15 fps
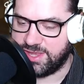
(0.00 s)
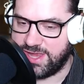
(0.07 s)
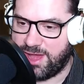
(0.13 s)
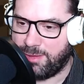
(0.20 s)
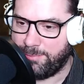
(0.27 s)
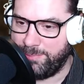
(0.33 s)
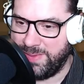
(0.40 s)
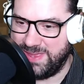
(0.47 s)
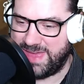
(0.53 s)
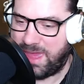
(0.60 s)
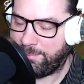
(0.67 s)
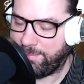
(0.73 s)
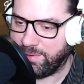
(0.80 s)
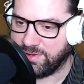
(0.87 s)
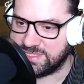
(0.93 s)
I'll be
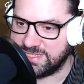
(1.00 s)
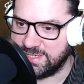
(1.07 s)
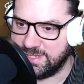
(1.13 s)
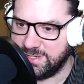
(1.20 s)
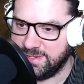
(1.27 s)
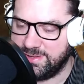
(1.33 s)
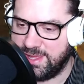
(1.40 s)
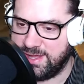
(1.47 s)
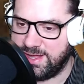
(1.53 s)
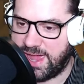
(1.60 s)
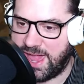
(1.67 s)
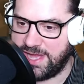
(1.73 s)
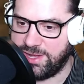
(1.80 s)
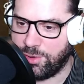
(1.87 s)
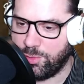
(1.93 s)
that person that
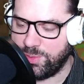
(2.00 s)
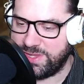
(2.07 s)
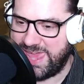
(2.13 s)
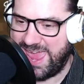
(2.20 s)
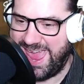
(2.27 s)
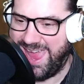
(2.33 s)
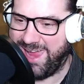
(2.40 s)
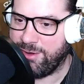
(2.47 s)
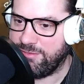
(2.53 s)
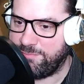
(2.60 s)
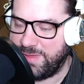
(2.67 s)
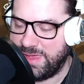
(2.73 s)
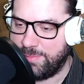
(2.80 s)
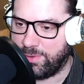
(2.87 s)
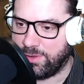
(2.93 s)
I don't care if
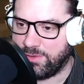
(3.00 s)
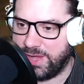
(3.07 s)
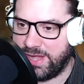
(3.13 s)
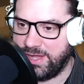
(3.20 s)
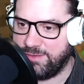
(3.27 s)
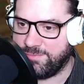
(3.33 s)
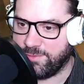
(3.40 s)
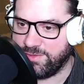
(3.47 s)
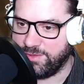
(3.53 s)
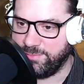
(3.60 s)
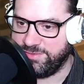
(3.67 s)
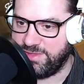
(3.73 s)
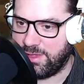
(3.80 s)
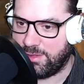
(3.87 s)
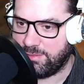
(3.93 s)
people are in it for
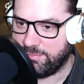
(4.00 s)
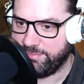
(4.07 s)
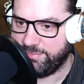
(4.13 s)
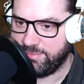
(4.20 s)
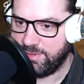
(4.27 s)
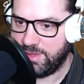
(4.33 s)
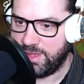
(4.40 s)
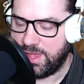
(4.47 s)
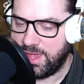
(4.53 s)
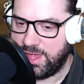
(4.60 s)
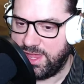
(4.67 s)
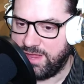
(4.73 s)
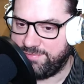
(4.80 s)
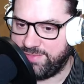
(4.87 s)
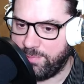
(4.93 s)
themselves.
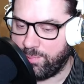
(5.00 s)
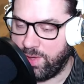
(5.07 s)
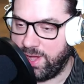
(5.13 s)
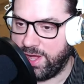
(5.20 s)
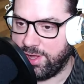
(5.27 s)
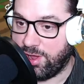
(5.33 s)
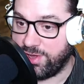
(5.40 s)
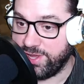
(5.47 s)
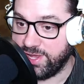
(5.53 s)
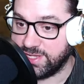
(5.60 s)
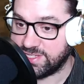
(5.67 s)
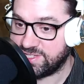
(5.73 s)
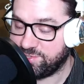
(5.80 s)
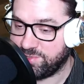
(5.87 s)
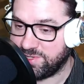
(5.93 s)
If they bring an
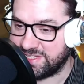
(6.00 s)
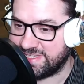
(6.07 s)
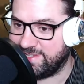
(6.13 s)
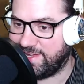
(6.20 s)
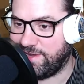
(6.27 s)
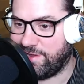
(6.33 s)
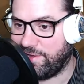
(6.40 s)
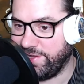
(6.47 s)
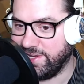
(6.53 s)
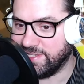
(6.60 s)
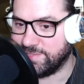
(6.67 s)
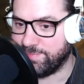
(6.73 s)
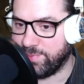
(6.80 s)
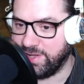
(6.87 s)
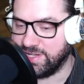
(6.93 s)
audience to us and that
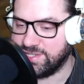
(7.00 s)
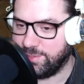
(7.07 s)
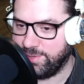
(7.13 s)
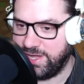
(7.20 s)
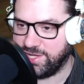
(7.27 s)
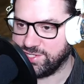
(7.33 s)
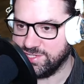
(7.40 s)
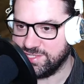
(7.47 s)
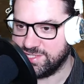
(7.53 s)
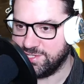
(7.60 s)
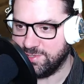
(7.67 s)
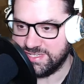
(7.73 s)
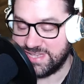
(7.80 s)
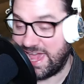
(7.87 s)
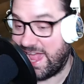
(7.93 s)
audience brings donations
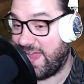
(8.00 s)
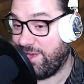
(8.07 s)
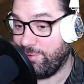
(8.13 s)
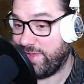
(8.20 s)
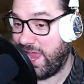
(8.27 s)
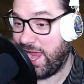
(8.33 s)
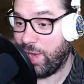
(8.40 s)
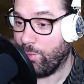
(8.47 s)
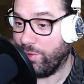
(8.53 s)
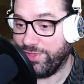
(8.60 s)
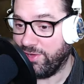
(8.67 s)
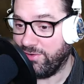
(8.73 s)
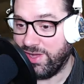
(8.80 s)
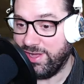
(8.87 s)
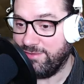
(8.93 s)
to us, I don't care what
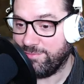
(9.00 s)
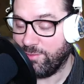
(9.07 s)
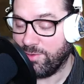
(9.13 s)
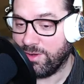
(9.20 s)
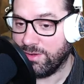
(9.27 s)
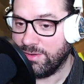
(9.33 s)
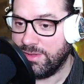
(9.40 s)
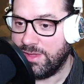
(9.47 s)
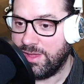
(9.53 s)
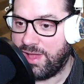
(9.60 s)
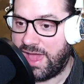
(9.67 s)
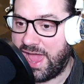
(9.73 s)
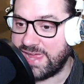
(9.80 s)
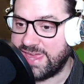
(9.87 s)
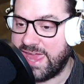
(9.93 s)
they're in it for.
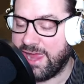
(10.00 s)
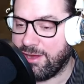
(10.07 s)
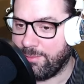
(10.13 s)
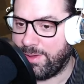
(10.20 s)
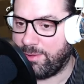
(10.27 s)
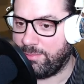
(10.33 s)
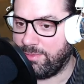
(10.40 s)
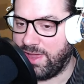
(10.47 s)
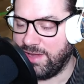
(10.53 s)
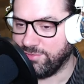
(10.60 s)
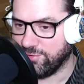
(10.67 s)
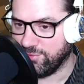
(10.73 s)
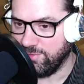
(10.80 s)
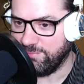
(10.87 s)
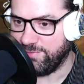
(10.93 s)
I care about
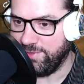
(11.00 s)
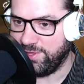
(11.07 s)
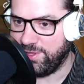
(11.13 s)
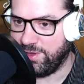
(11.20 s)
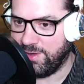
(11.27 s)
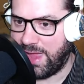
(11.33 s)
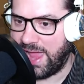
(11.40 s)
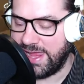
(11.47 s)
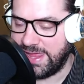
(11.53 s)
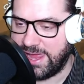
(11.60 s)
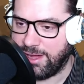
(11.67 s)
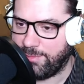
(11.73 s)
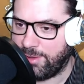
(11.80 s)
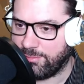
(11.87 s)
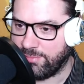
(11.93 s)
Livestream for the Cure. I
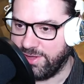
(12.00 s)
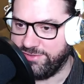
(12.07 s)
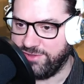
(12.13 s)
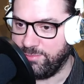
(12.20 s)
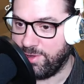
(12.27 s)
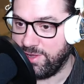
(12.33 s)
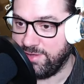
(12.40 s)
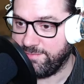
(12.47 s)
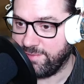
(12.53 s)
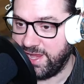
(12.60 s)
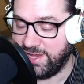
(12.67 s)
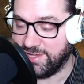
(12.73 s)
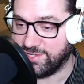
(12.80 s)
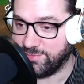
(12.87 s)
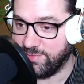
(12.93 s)
care about raising money for
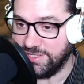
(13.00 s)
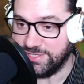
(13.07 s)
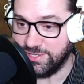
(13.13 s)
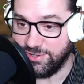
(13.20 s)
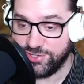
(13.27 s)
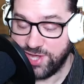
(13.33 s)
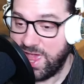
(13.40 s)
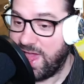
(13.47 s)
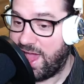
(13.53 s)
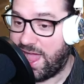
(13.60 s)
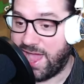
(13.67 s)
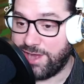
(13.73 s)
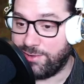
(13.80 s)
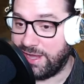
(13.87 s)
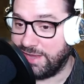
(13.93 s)
cancer research.
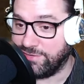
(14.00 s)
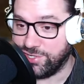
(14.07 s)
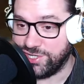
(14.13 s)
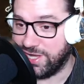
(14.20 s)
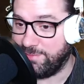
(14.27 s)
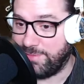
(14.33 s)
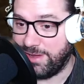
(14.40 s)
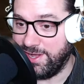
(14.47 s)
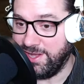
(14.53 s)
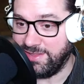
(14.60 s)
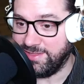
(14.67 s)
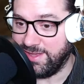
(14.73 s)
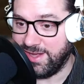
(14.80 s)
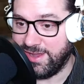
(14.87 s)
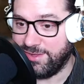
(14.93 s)
I don't give a shit about
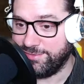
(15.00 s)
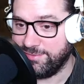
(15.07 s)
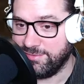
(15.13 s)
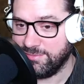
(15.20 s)
anything else.